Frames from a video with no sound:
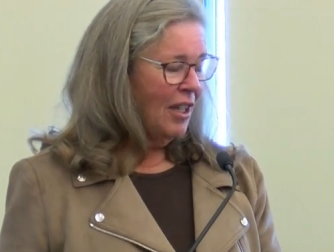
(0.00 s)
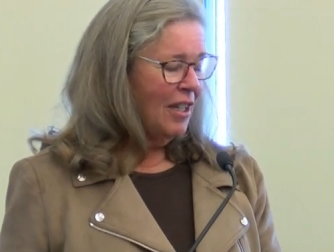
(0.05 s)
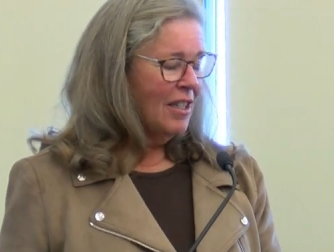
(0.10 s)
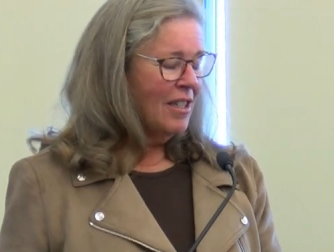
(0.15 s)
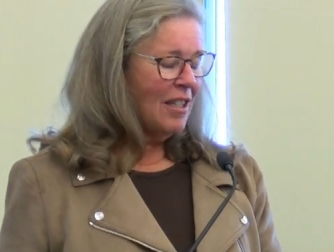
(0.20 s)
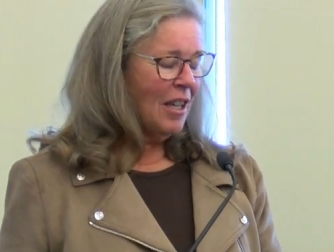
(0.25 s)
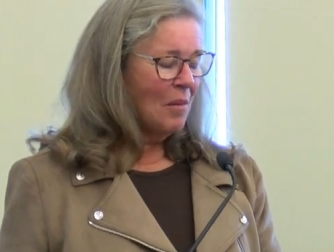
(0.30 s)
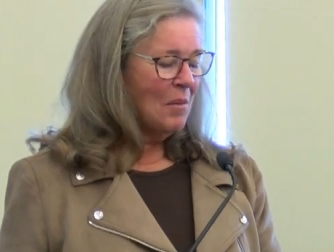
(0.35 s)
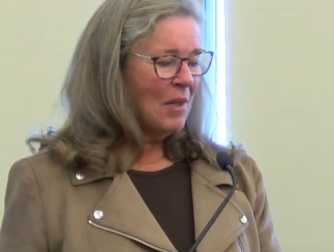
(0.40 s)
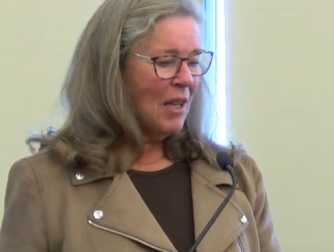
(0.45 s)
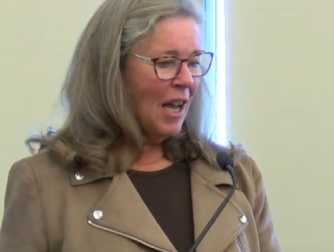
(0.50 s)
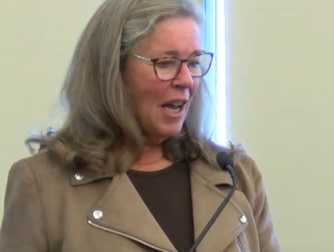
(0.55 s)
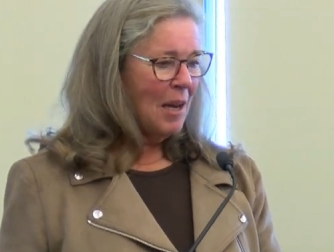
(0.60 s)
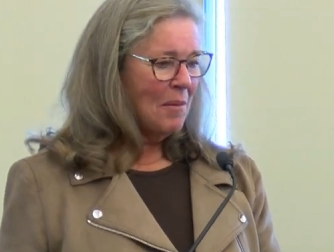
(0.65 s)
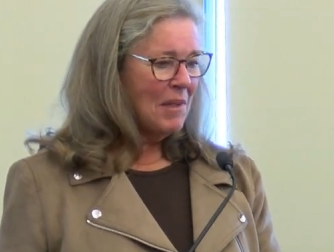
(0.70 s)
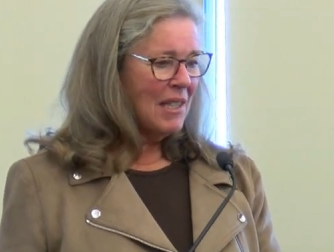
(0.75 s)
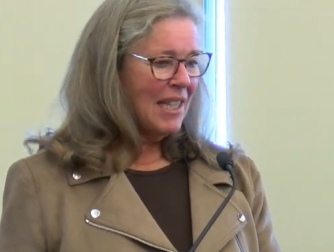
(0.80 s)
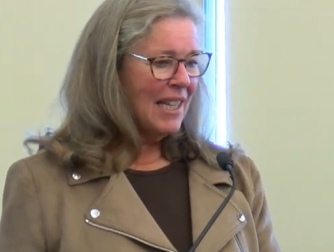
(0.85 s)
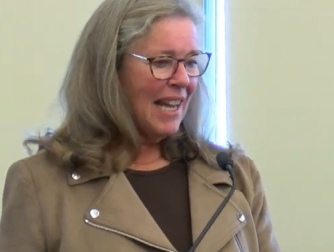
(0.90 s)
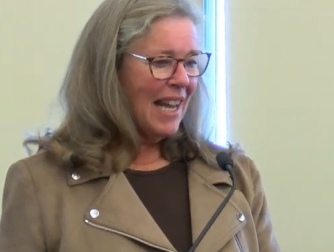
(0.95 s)

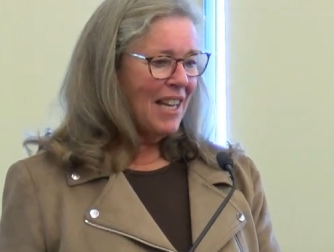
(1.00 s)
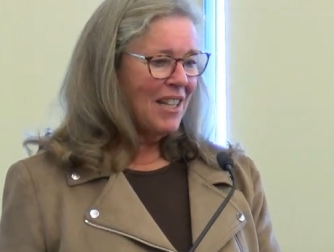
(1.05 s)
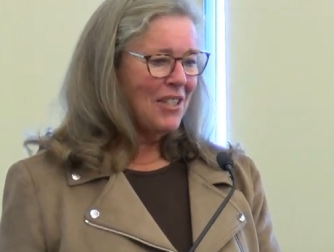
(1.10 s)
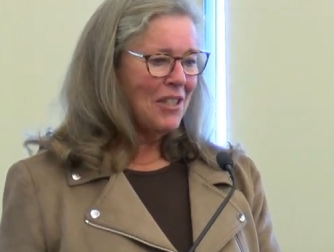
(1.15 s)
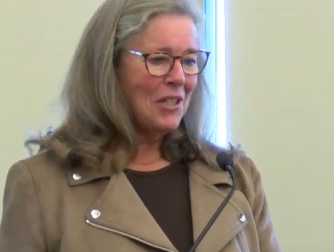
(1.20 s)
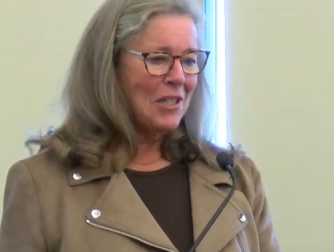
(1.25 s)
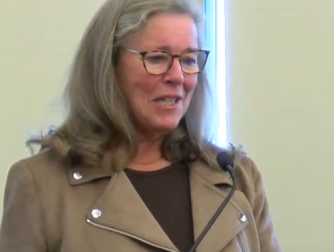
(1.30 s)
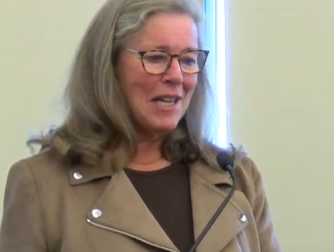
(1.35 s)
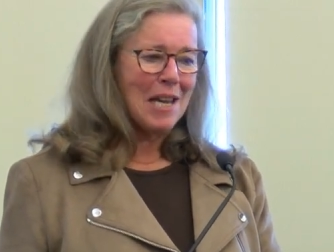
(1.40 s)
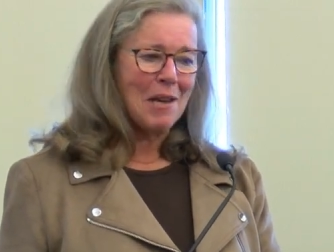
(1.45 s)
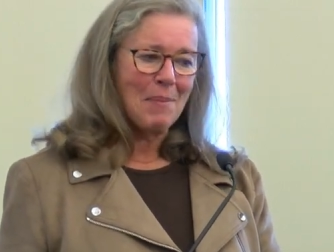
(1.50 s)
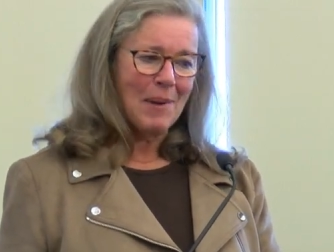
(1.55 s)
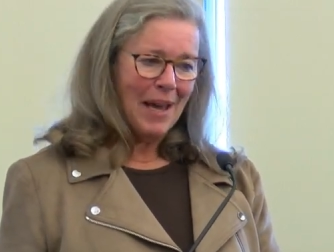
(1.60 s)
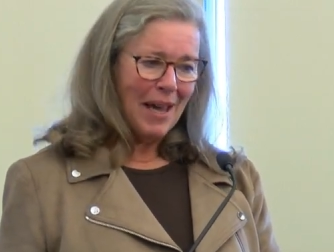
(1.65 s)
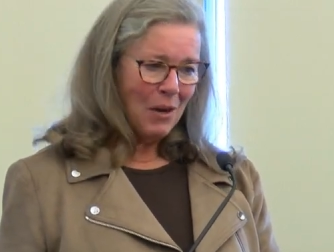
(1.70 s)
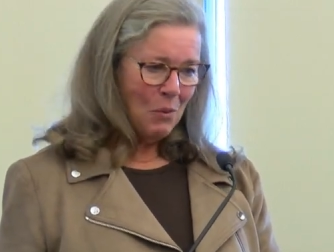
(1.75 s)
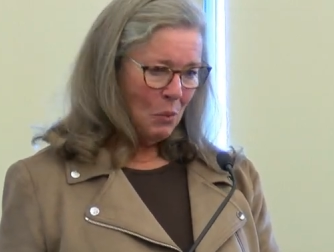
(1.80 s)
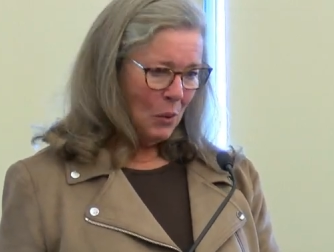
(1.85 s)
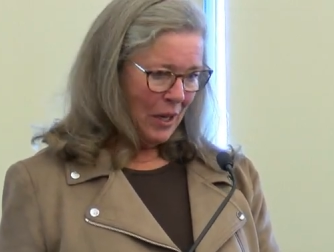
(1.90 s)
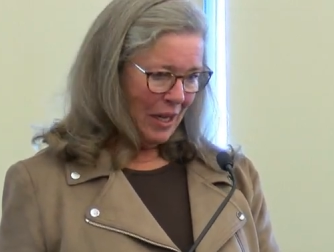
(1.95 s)
sometimes against steep
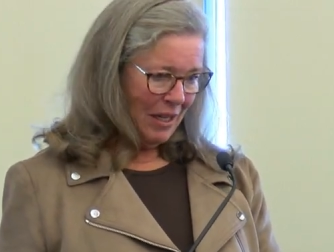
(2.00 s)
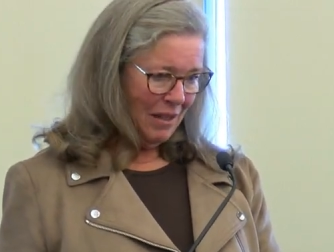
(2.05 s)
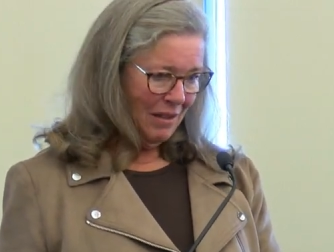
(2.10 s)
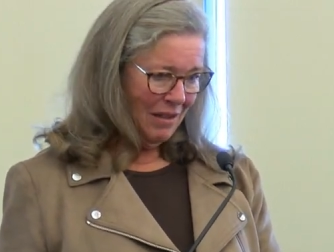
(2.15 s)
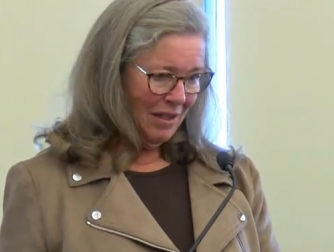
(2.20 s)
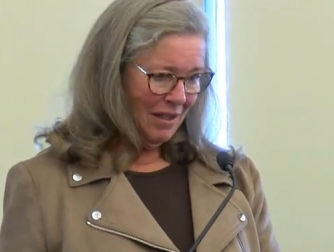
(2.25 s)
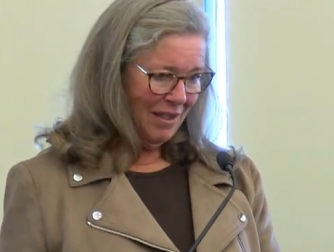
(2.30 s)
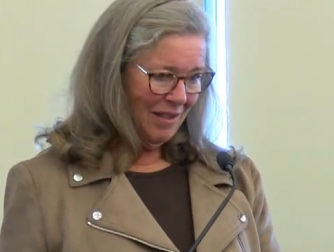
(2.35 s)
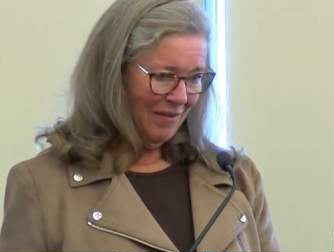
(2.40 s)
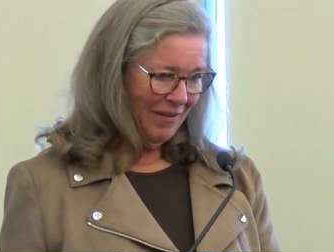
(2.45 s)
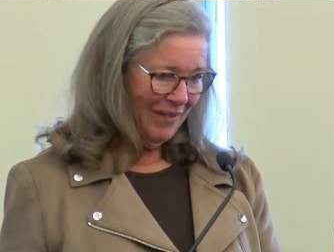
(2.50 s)
headwinds,